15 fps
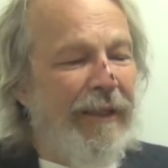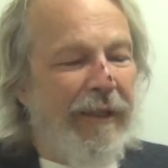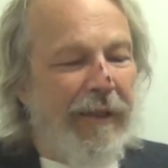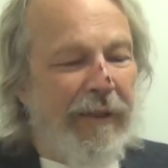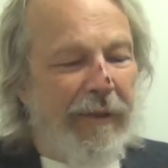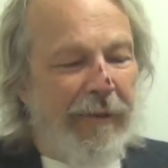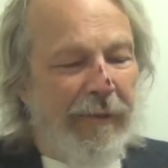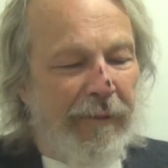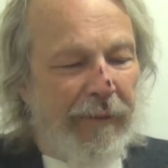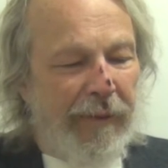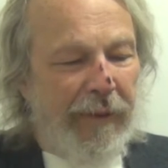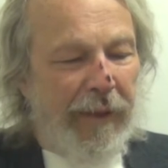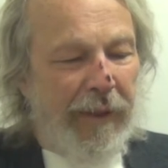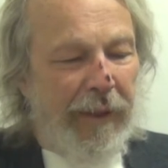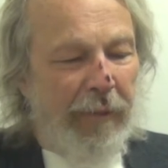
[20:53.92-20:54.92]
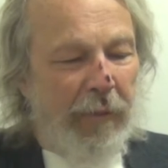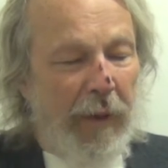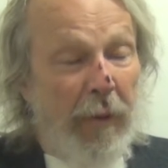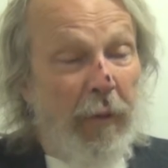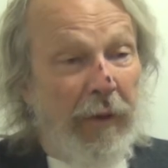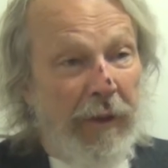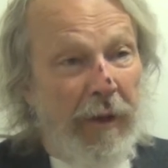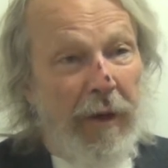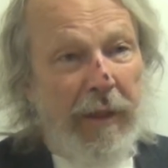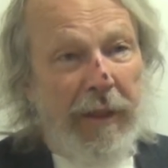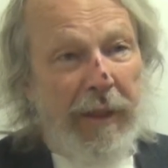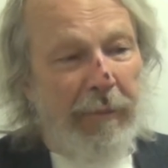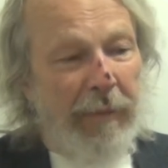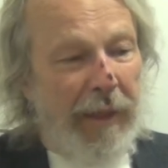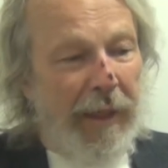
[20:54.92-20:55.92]
So while we're
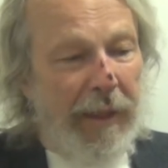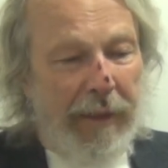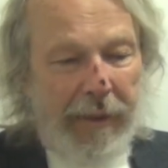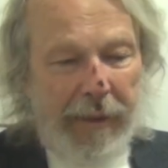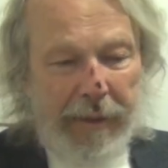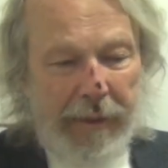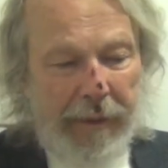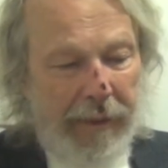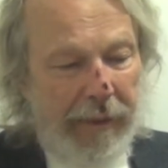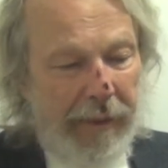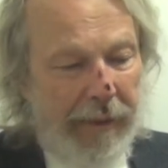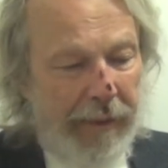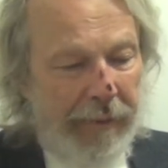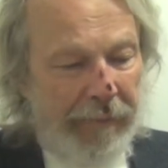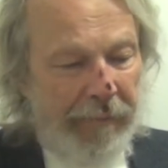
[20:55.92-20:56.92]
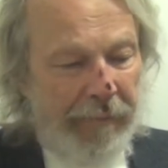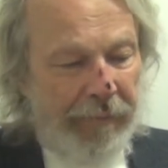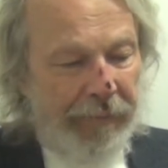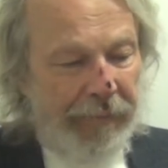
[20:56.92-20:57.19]
talking about um,